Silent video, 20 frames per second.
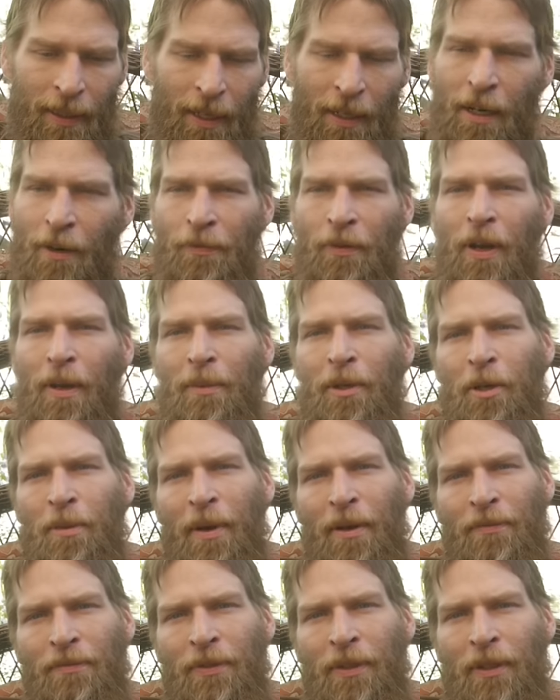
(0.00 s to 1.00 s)
enough rambling
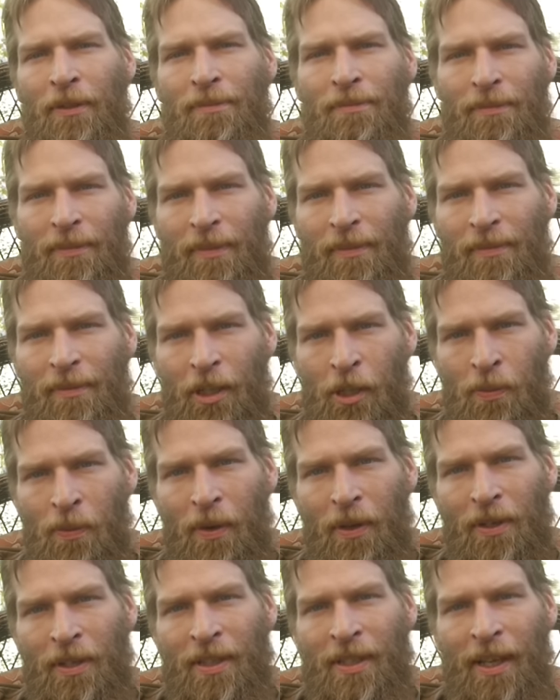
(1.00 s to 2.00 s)
about food. Just
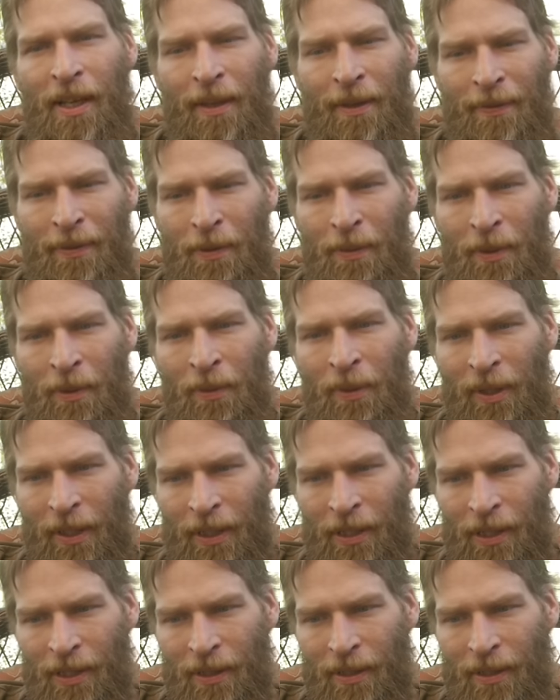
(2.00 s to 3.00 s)
wanted to tell everyone
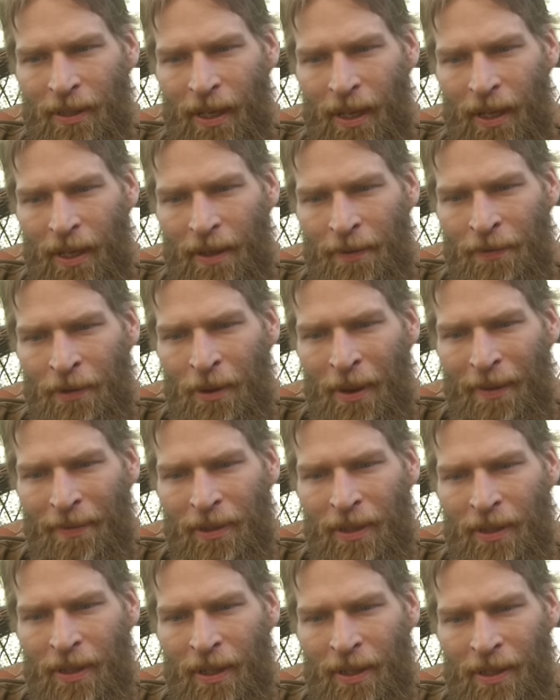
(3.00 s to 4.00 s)
really to, uh, if you
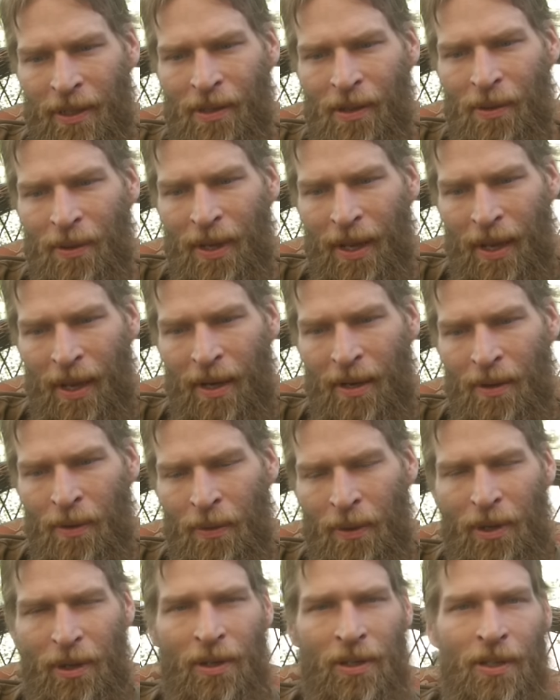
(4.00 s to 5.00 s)
haven't done so yet,
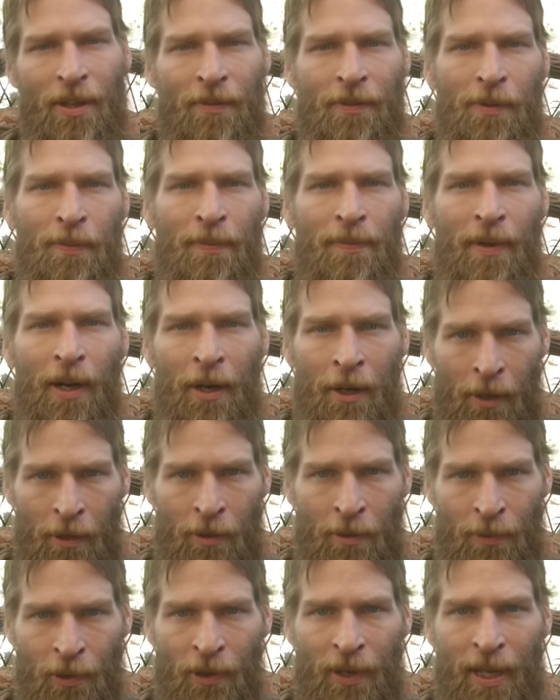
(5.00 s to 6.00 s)
order yourself some
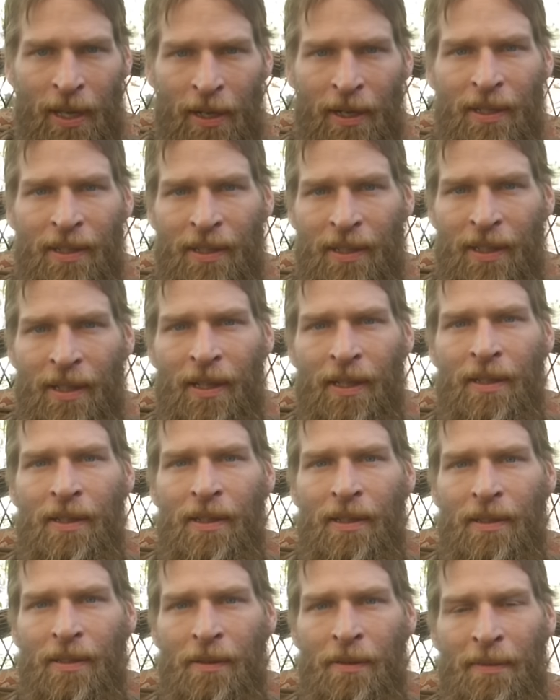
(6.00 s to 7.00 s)
heirloom organic
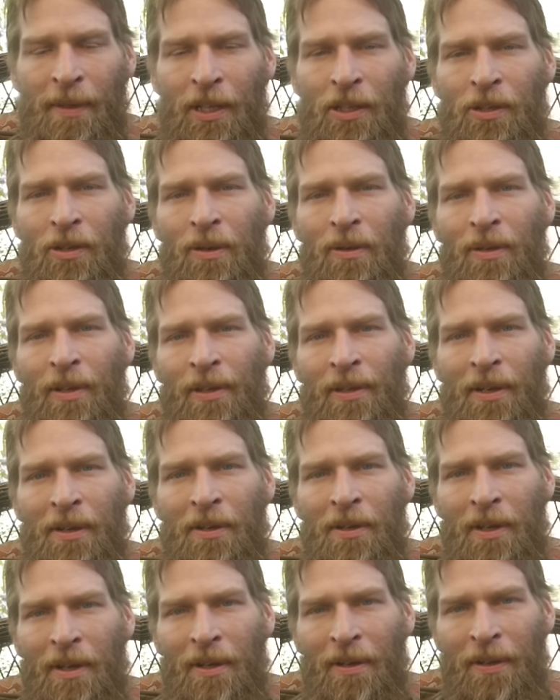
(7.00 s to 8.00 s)
seeds and make sure that
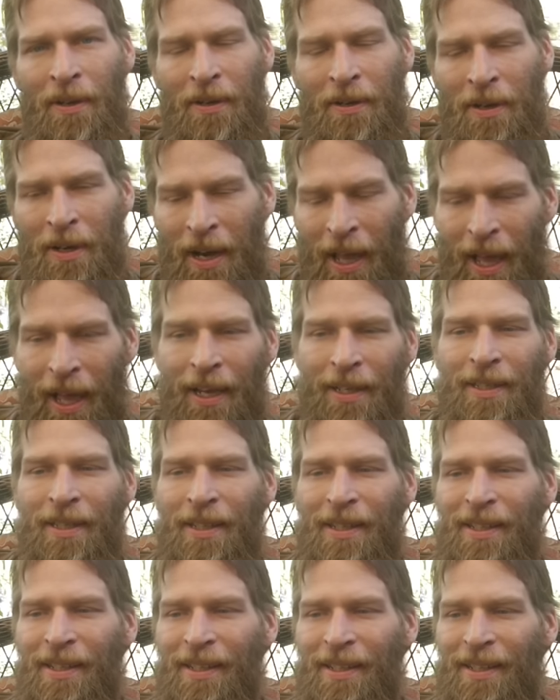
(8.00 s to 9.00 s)
they're they're not,
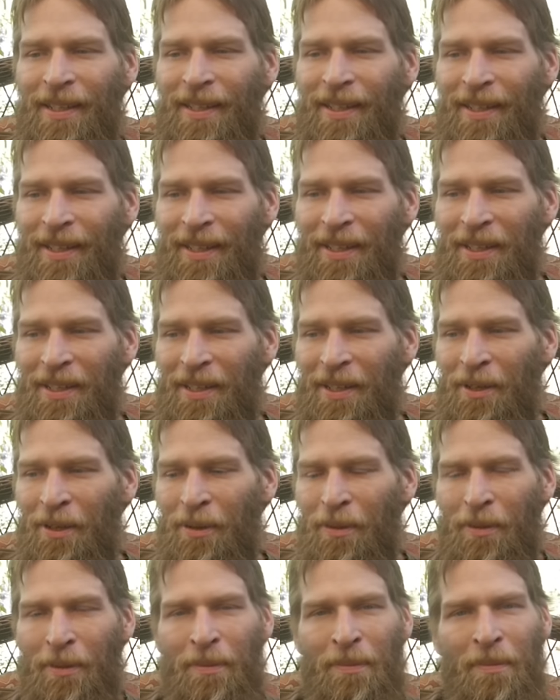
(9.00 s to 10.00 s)
you
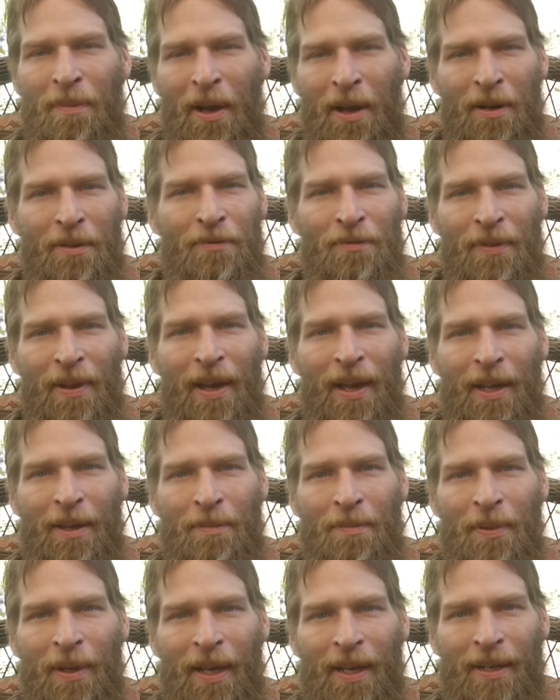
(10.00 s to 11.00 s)
know, modified.
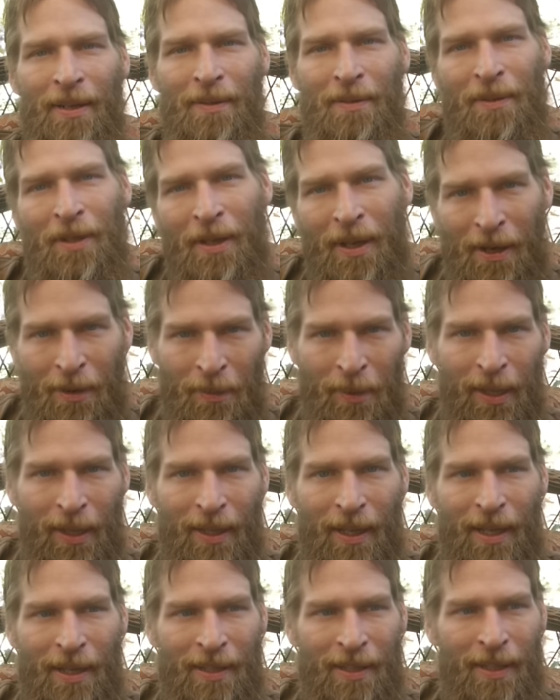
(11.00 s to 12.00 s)
But you got to
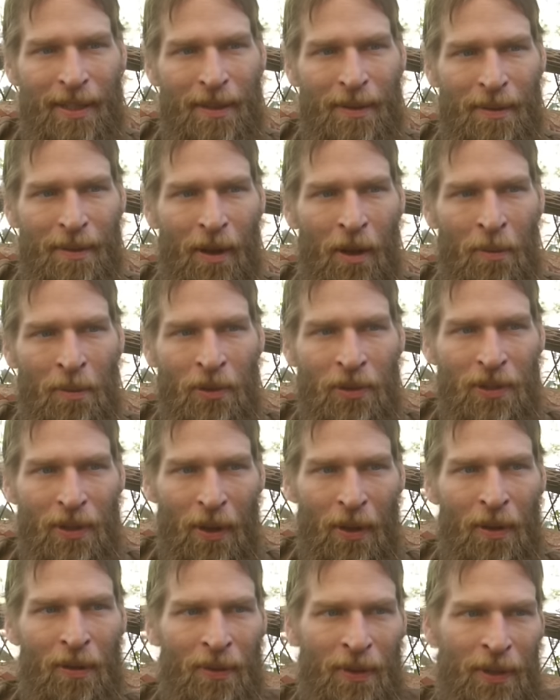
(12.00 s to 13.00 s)
realize that almost
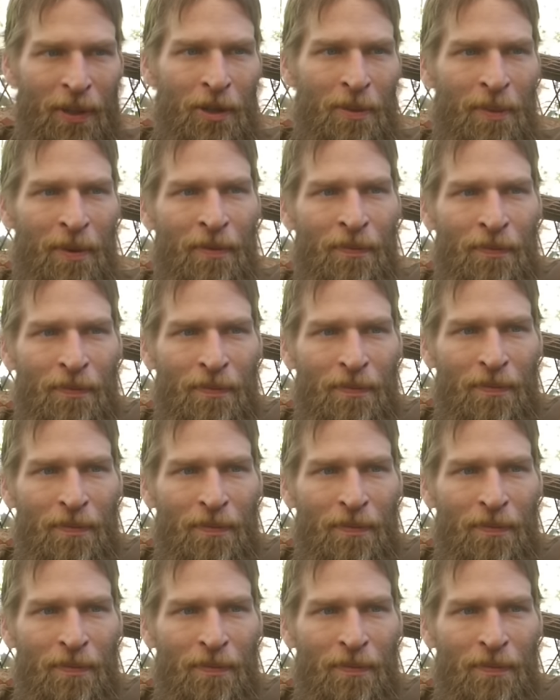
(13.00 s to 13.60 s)
all the human,